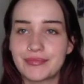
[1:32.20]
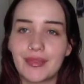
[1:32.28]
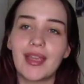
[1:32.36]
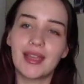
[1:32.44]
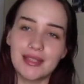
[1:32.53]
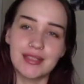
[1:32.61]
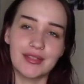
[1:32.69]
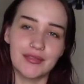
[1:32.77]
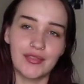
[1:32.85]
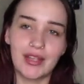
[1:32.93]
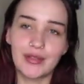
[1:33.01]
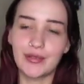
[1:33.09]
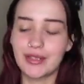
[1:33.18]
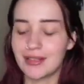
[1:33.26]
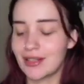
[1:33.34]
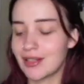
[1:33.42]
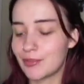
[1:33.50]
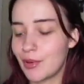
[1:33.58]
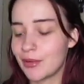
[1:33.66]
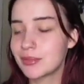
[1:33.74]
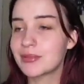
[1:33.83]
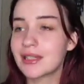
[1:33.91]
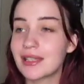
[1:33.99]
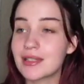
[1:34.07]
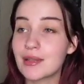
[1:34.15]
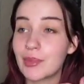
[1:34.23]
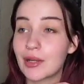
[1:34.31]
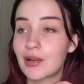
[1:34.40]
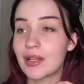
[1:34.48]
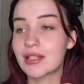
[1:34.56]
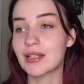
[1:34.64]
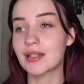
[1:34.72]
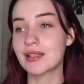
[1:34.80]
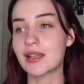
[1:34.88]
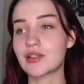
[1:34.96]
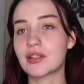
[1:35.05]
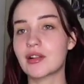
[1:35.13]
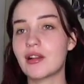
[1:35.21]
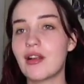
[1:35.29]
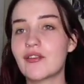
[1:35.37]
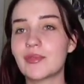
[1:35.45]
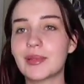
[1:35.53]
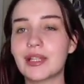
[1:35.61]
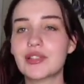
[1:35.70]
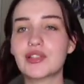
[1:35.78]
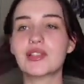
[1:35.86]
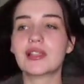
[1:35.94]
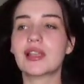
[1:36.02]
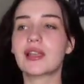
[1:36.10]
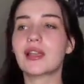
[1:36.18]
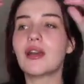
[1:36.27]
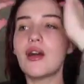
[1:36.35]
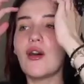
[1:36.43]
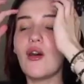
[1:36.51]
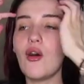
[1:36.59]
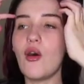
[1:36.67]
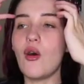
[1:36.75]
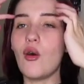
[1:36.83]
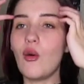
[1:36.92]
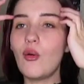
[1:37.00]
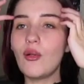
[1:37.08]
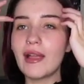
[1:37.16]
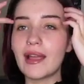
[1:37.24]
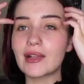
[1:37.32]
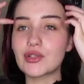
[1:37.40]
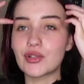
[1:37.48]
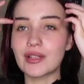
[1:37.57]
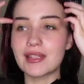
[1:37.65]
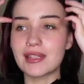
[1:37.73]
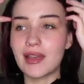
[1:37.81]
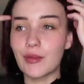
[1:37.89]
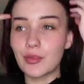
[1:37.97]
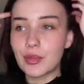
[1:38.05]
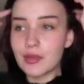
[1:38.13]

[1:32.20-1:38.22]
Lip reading: I did find one, and it probably is a better idea to section it off, but that's just like a whole extra step.